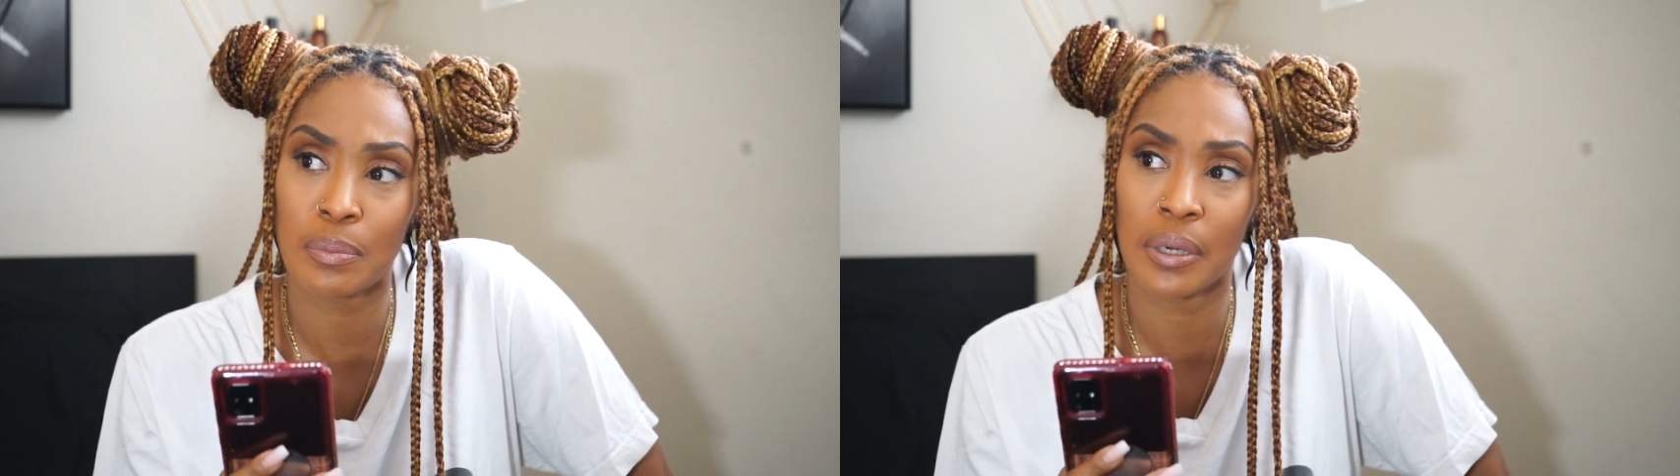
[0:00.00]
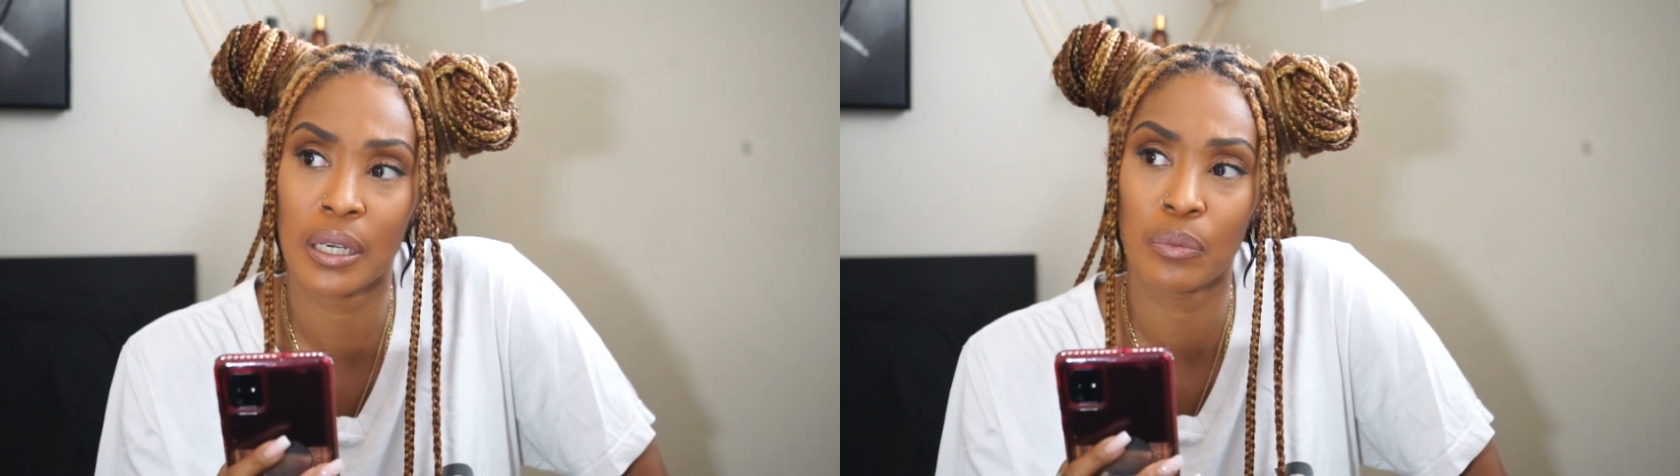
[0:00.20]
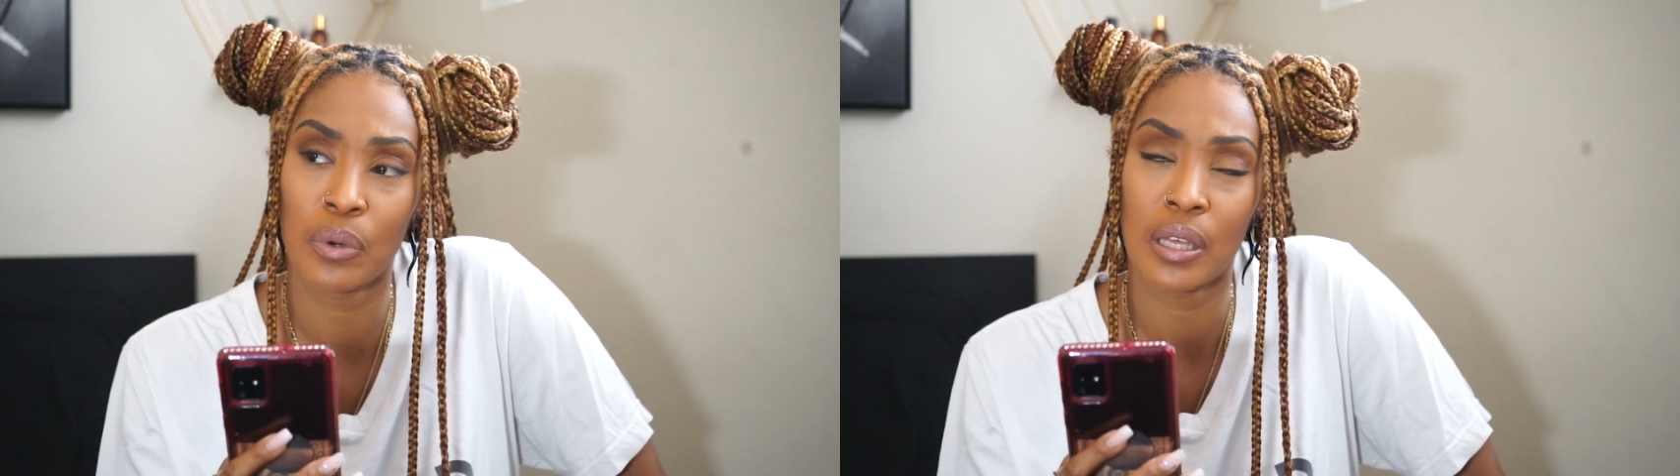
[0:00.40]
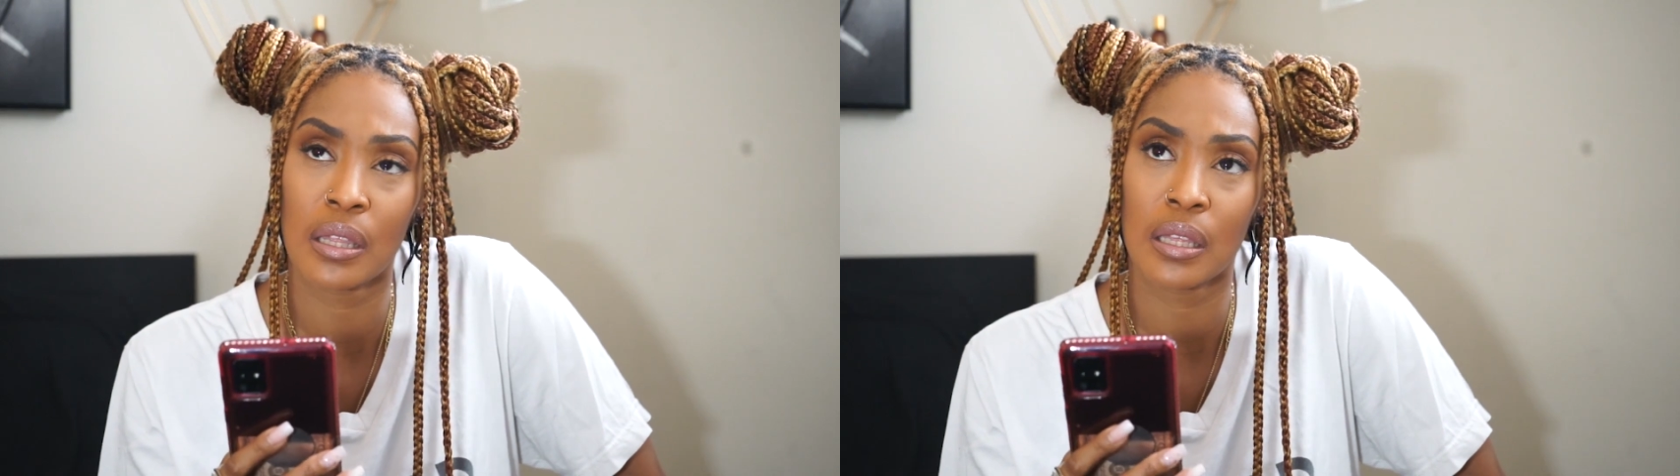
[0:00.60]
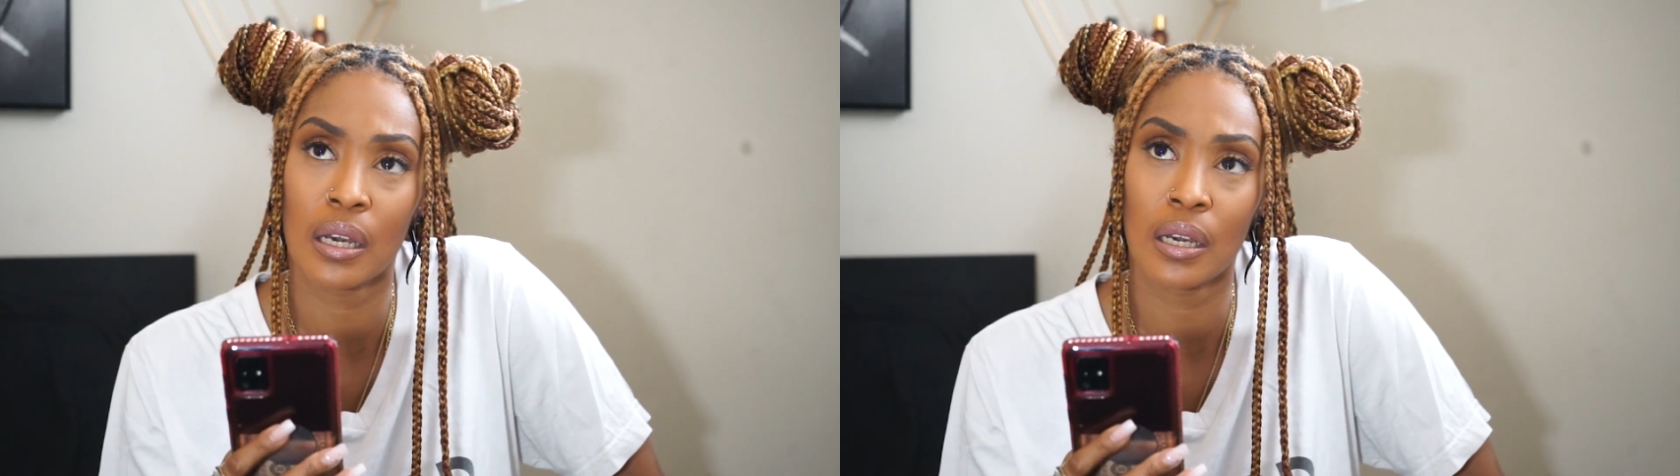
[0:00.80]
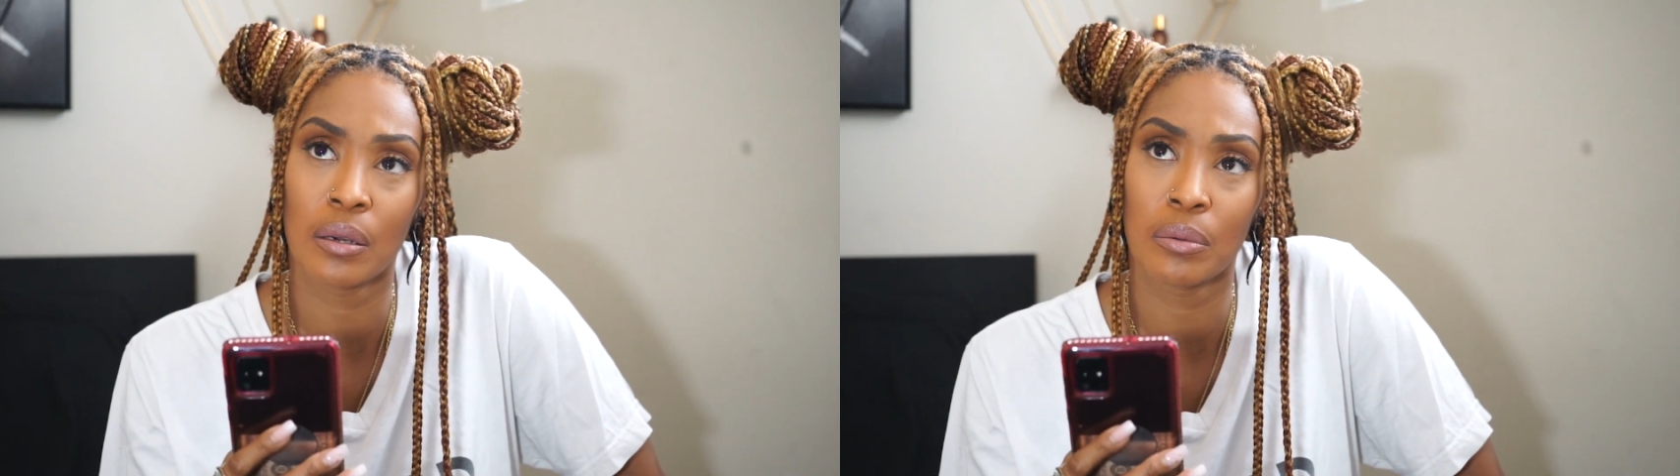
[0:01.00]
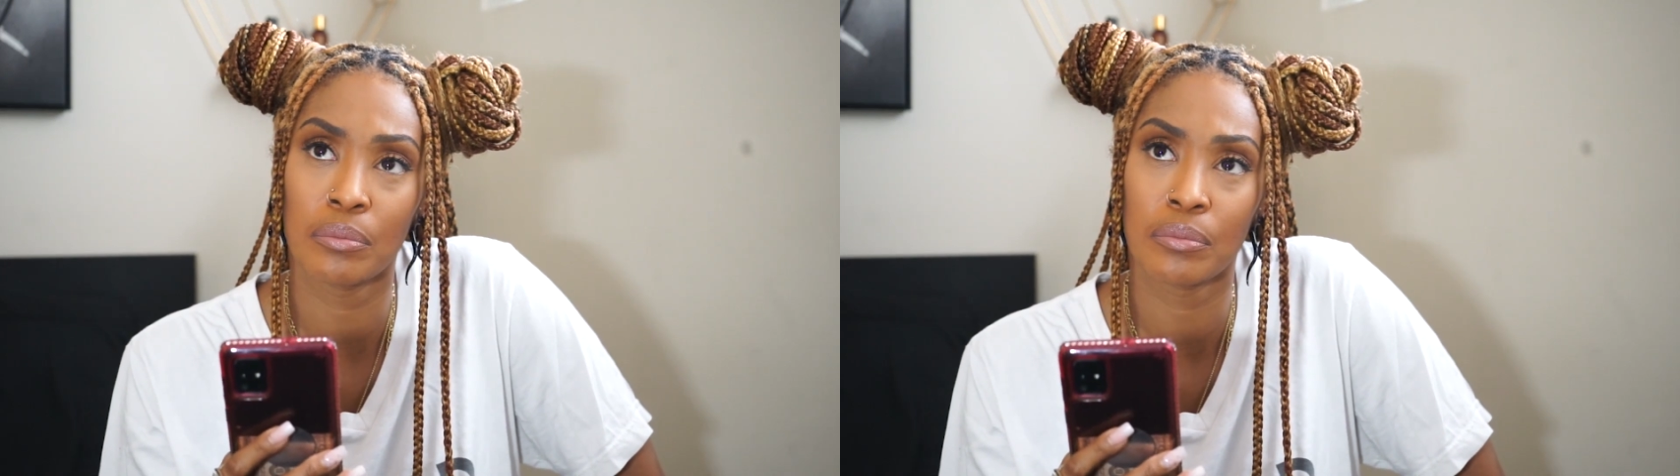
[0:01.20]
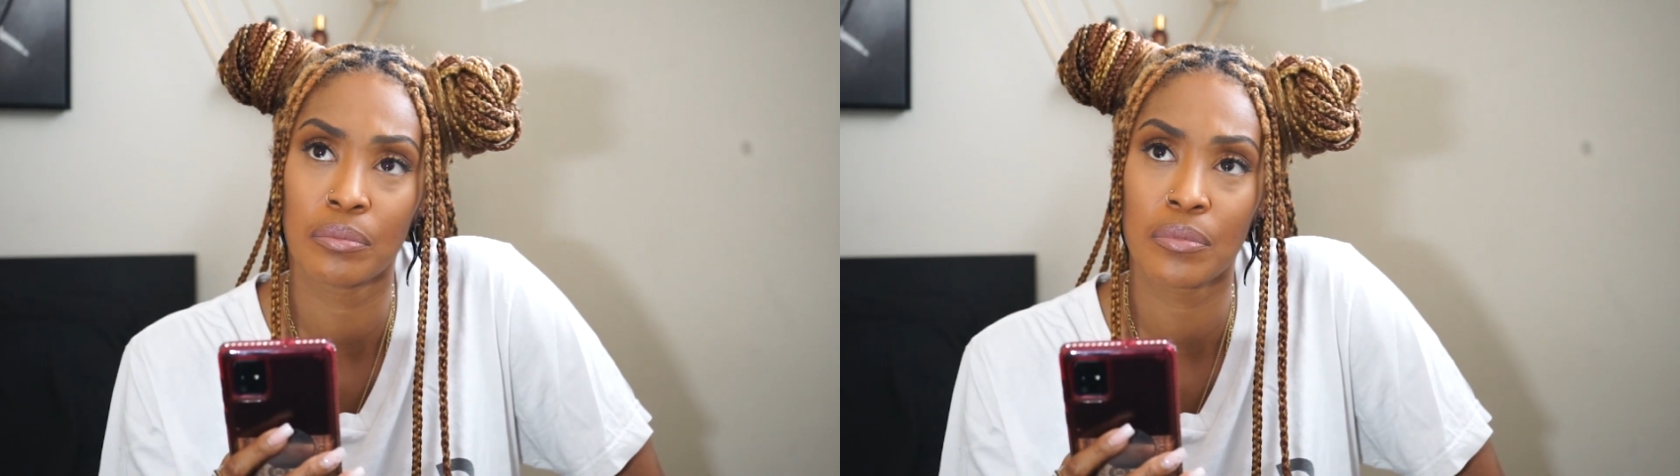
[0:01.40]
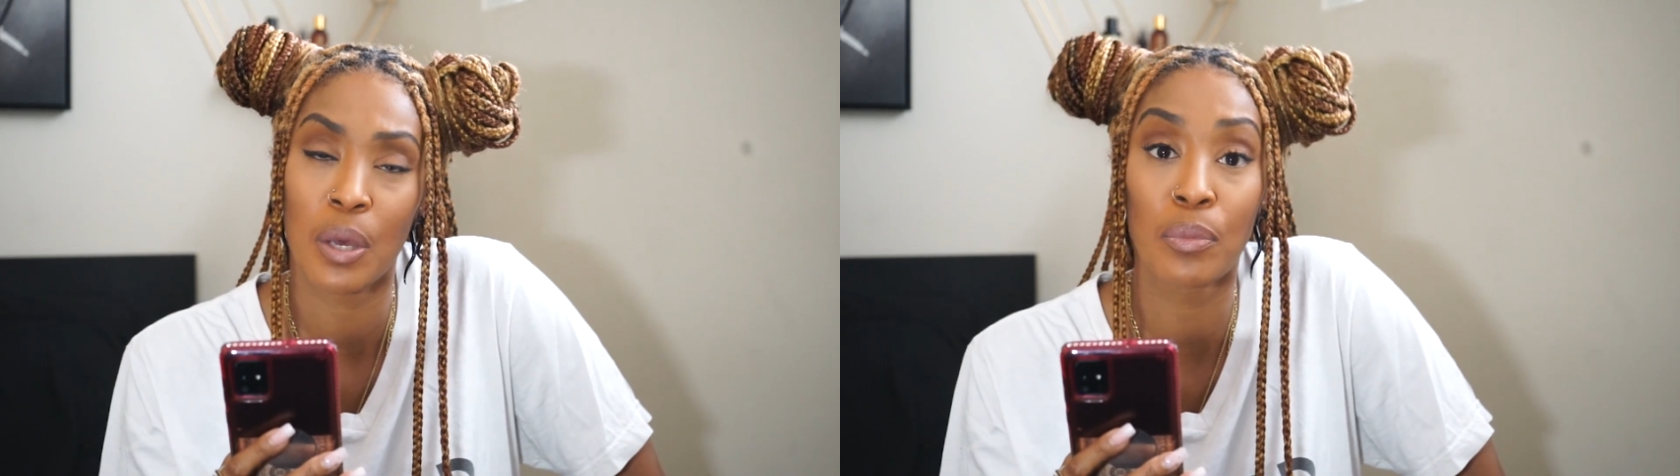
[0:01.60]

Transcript: but with um,